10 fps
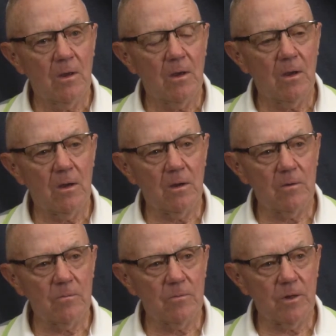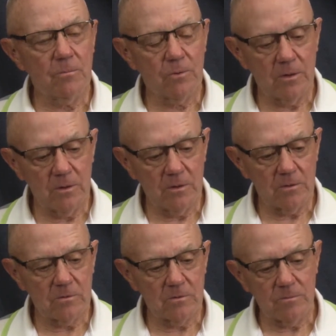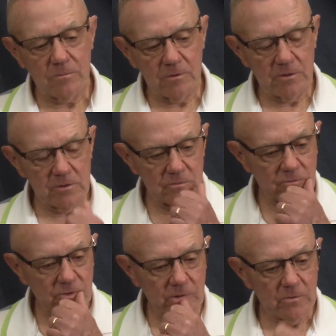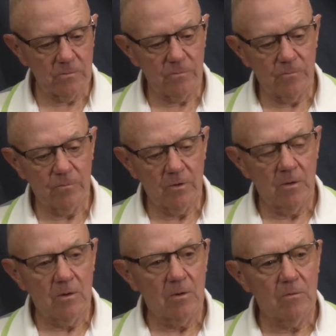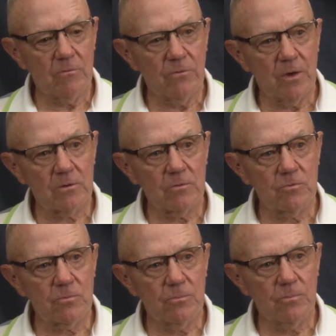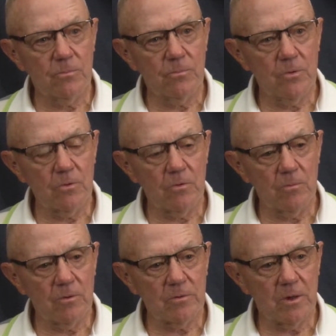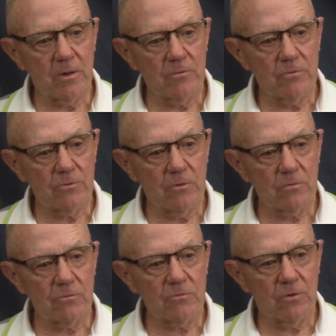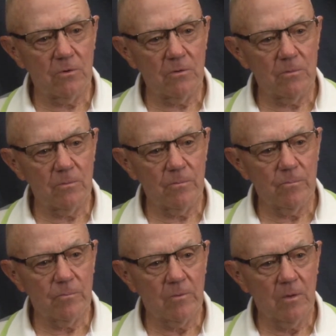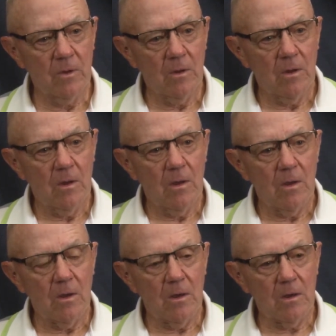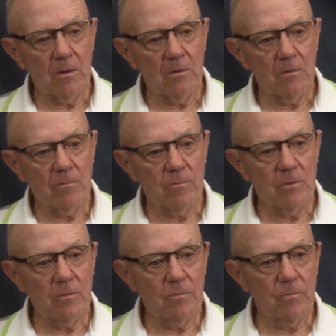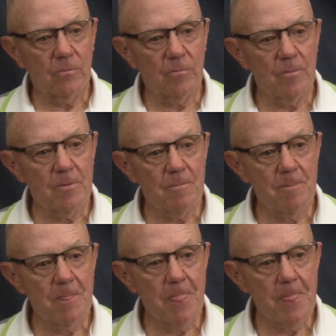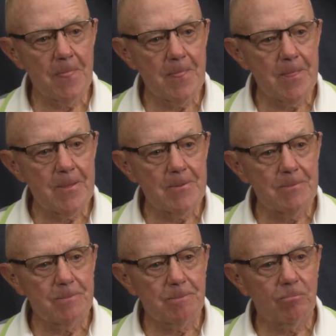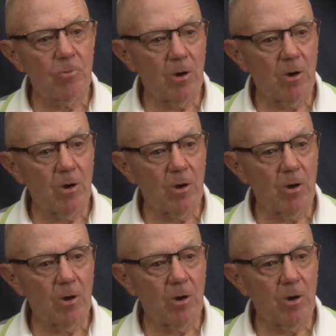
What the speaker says: And they played at the Legion Field. In fact, it was built on my dad's uncle's farm. And The one in off Prospect?